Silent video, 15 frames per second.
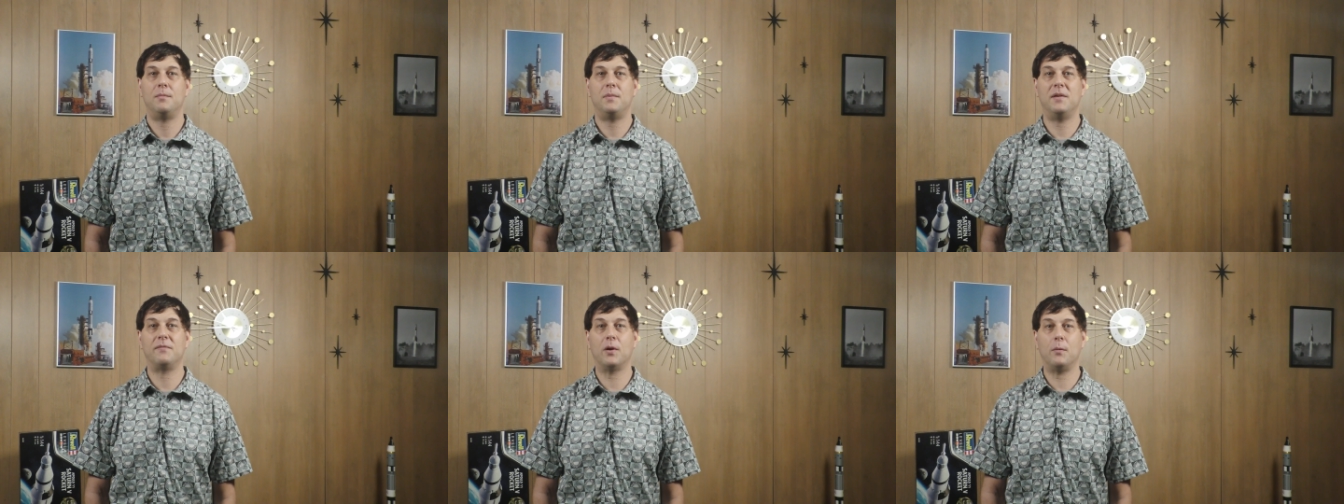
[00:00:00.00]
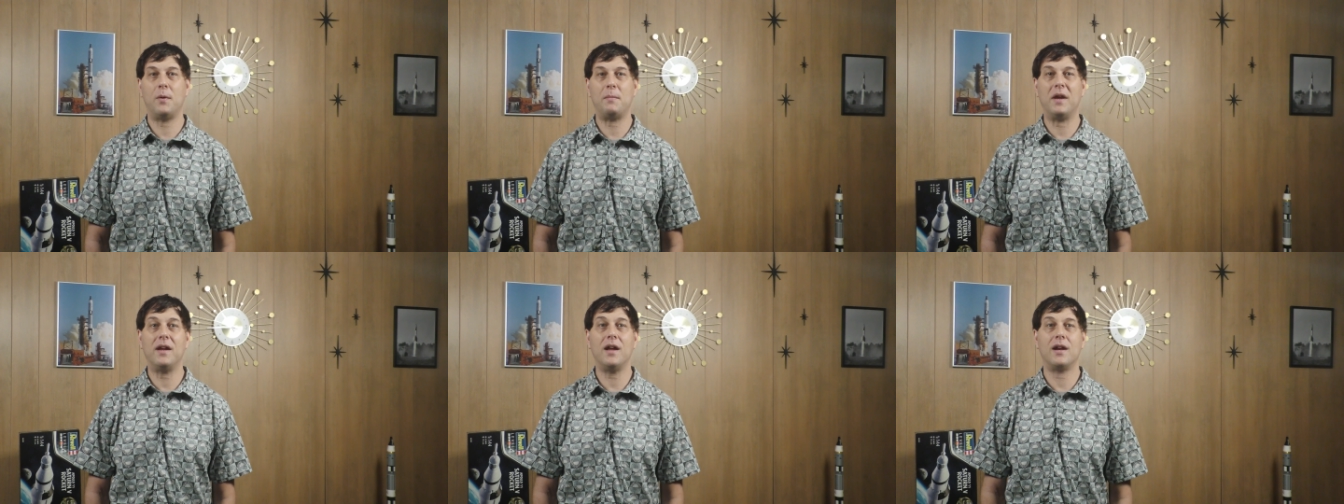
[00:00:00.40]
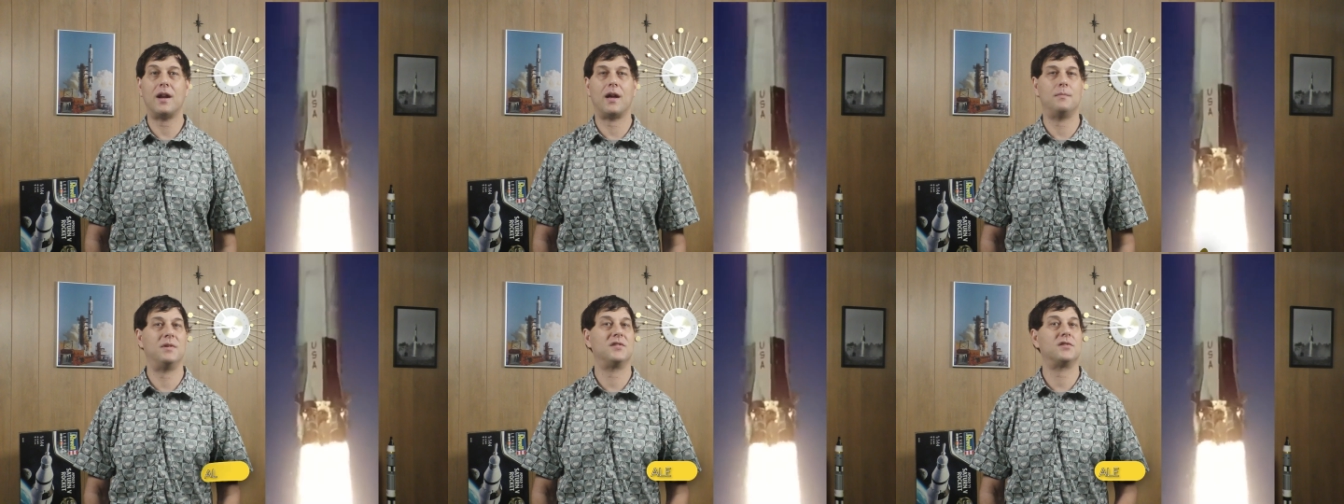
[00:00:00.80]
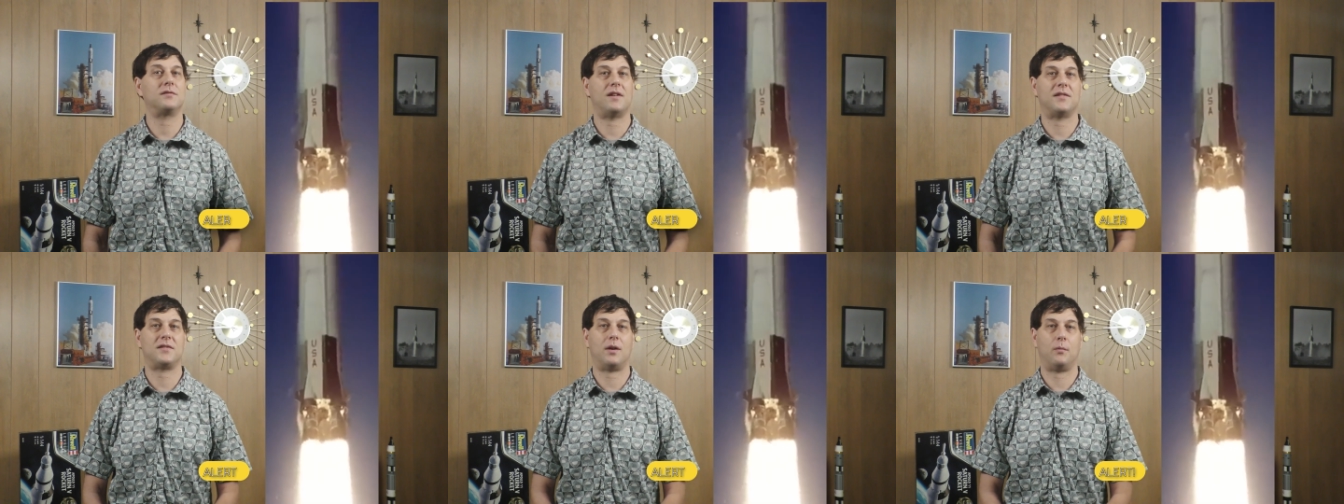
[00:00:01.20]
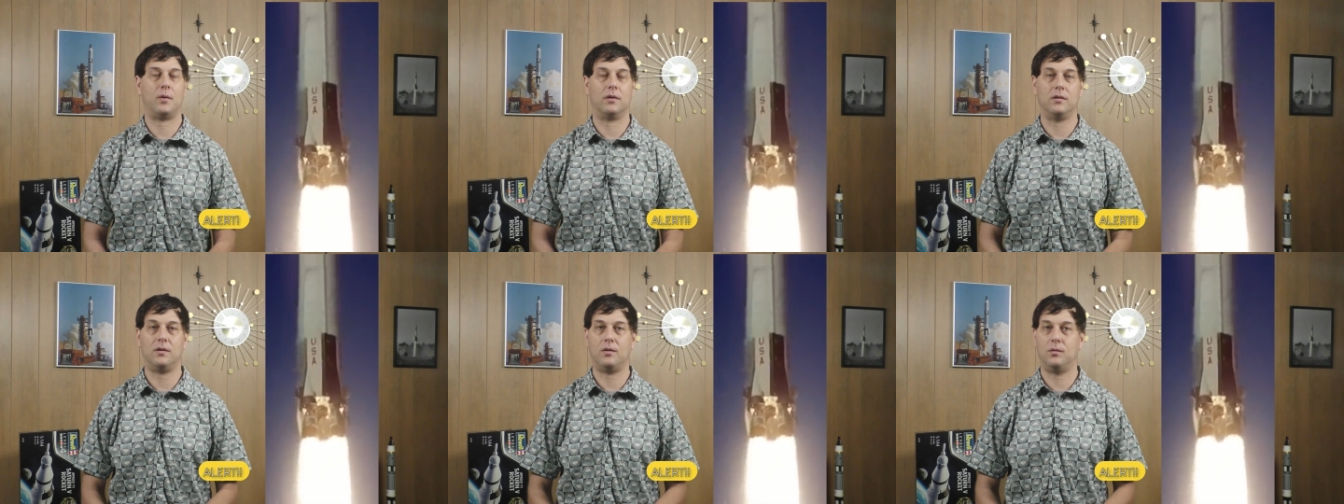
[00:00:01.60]
Before we begin, I must stress that we
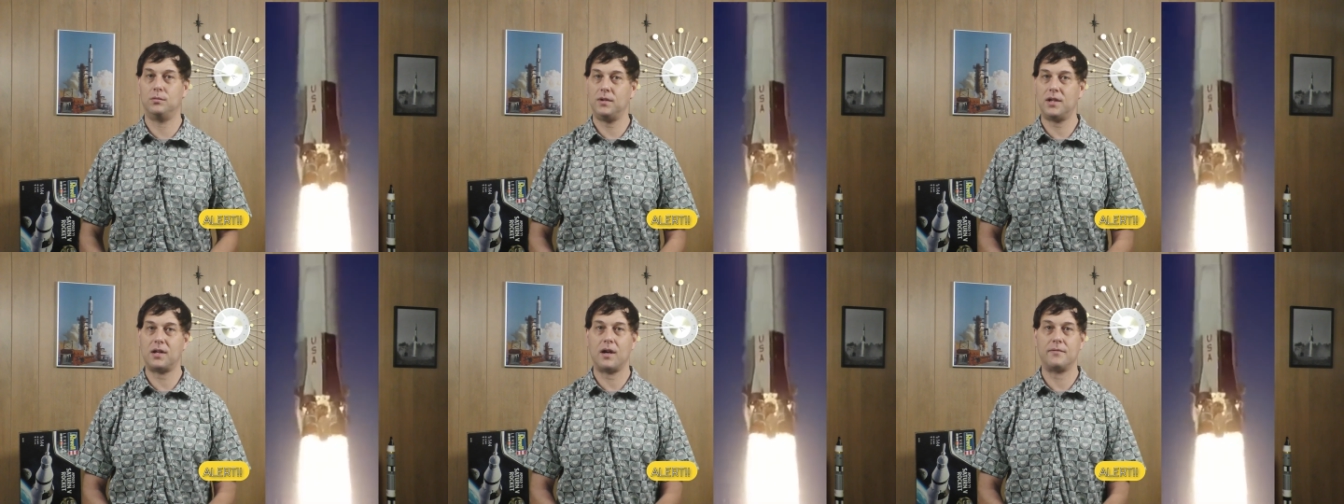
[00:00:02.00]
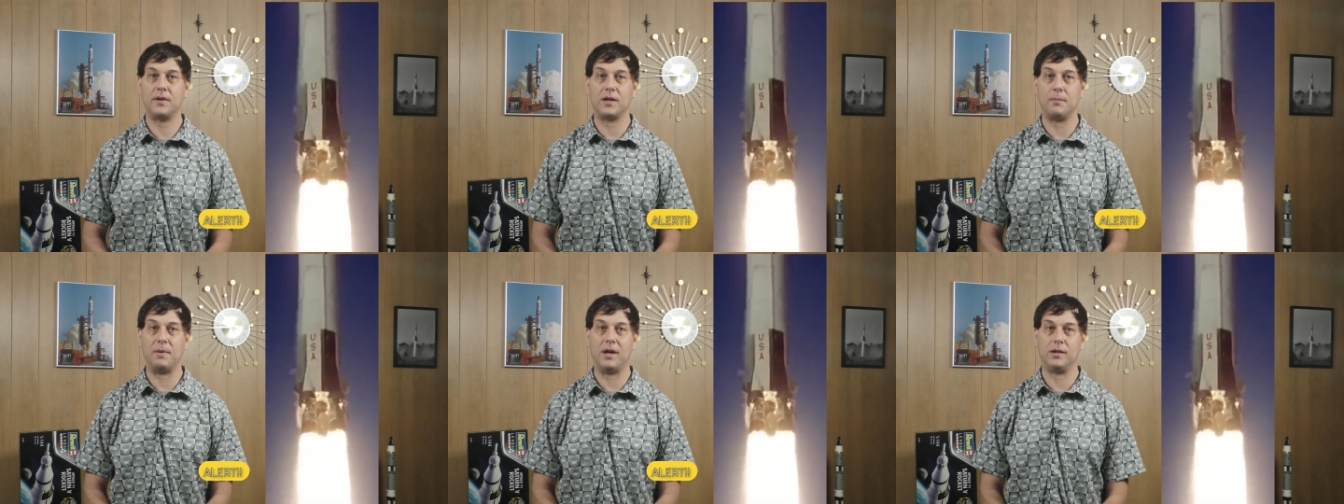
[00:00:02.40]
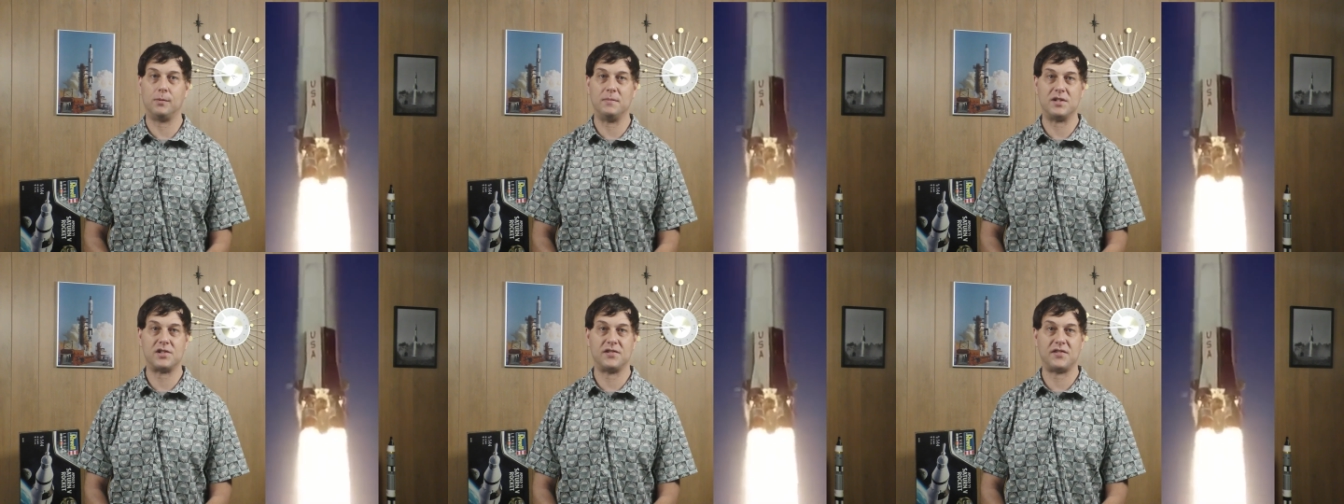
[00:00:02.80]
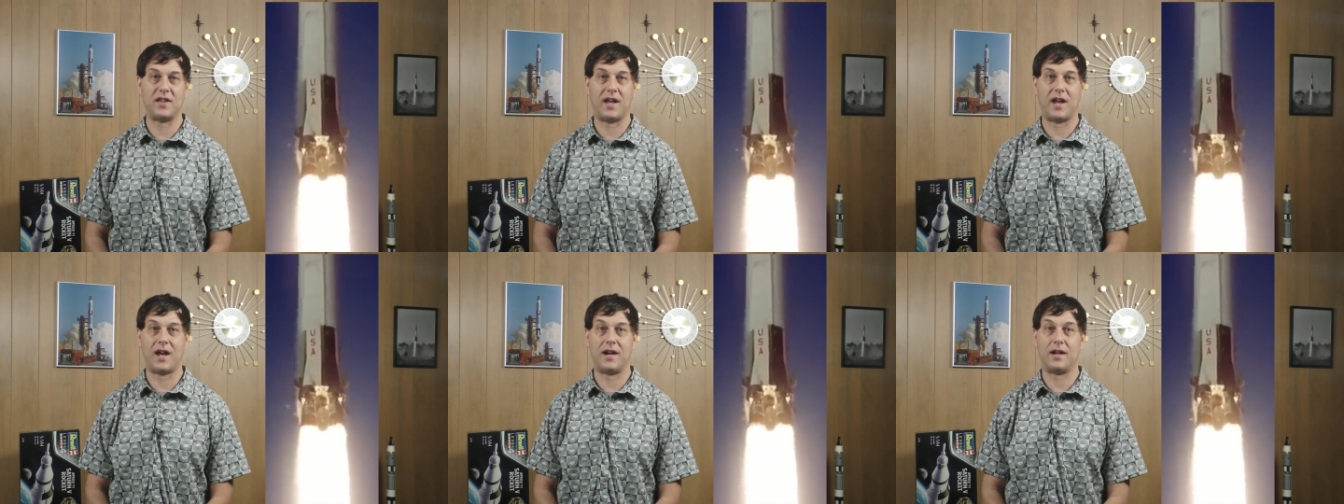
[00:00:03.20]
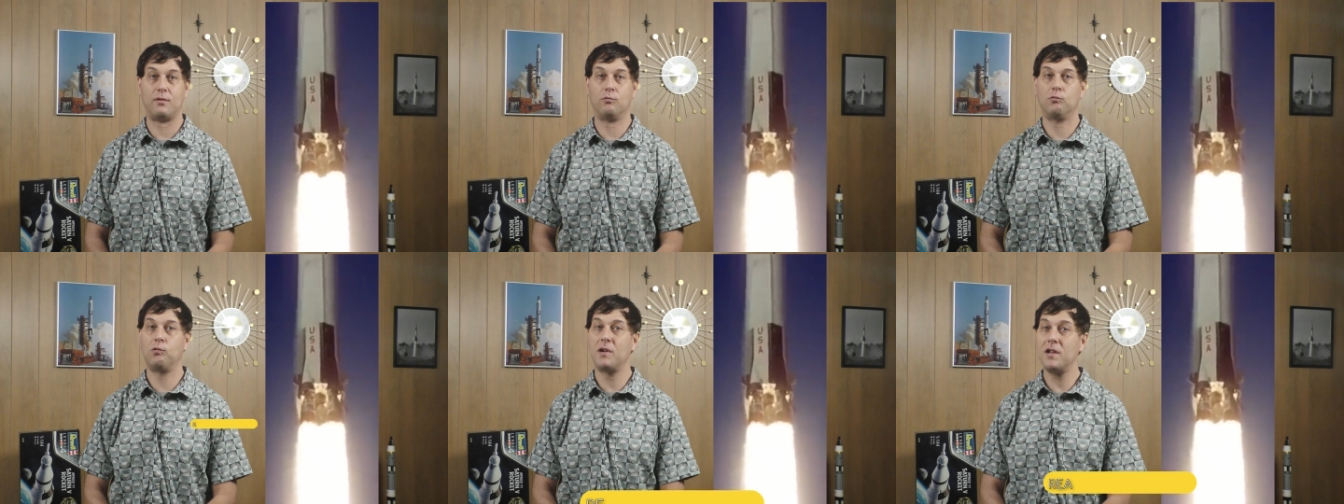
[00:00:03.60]
are only covering Apollo missions that had a
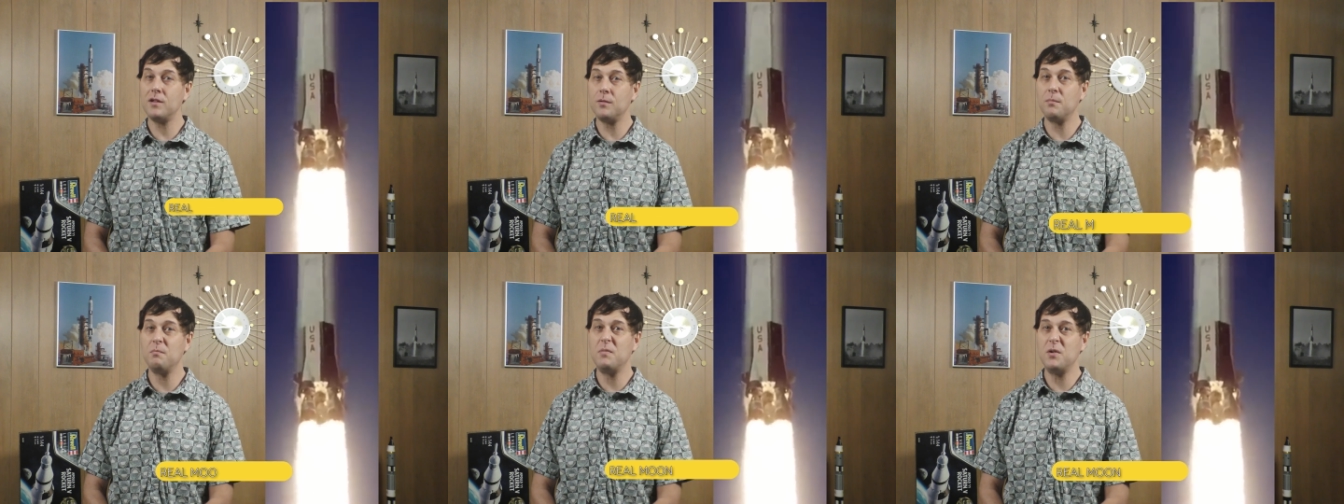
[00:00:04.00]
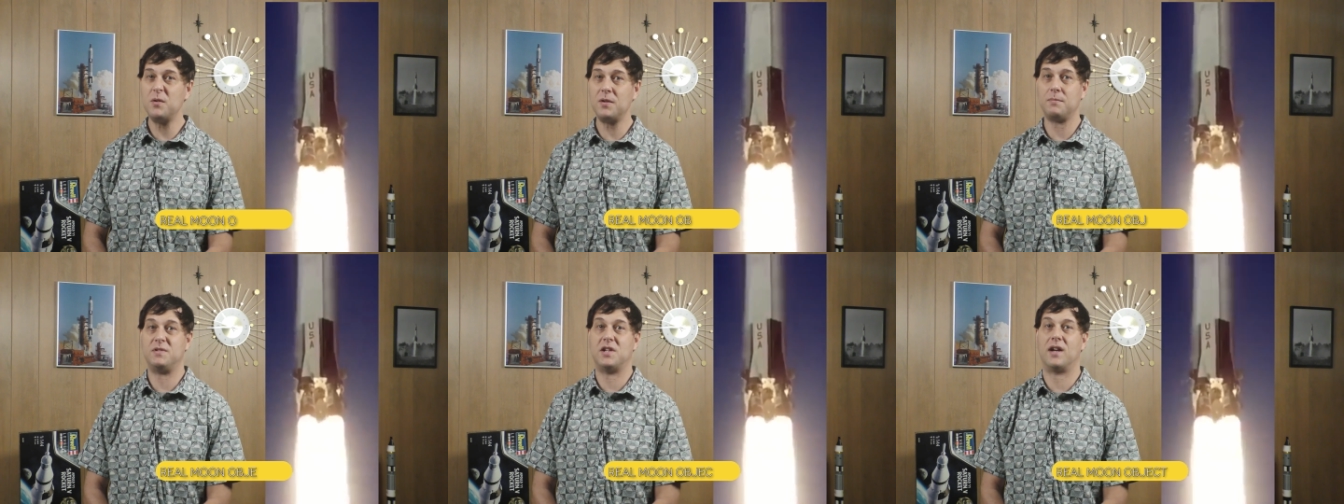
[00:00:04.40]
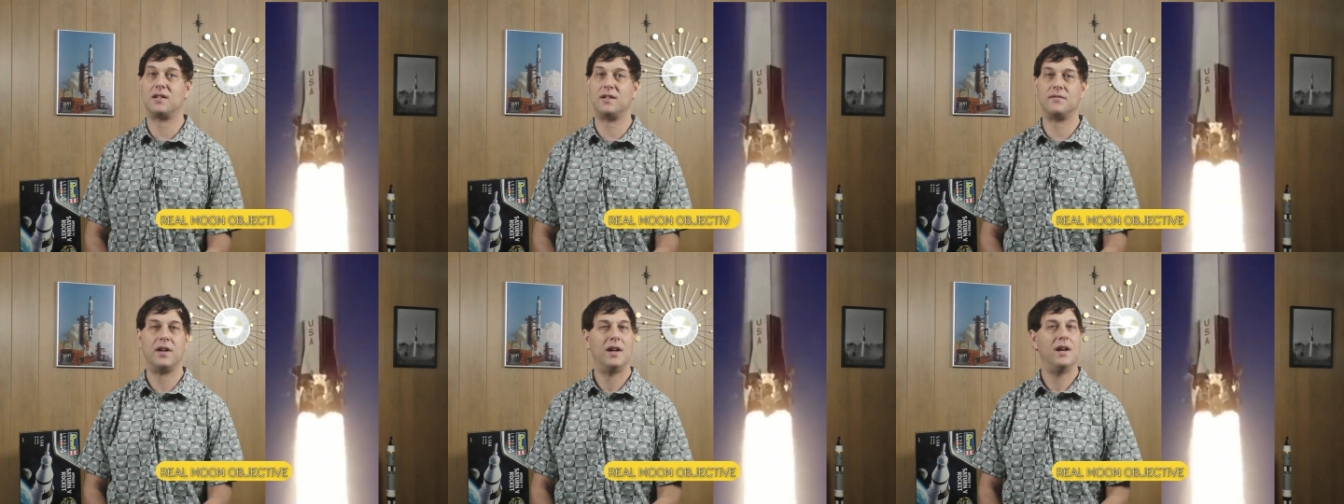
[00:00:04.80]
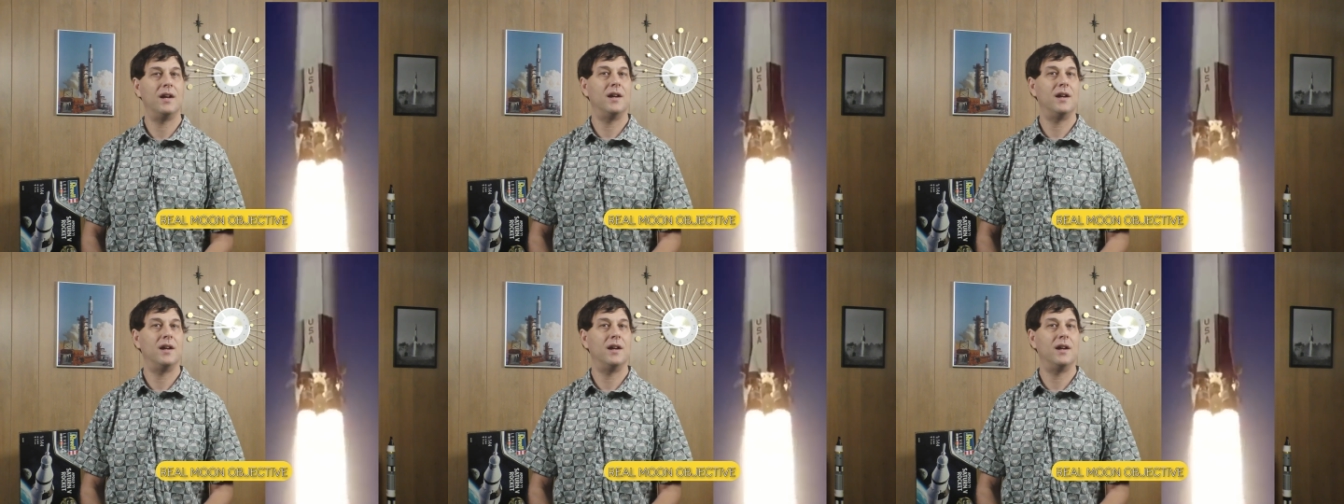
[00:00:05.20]
real moon objective,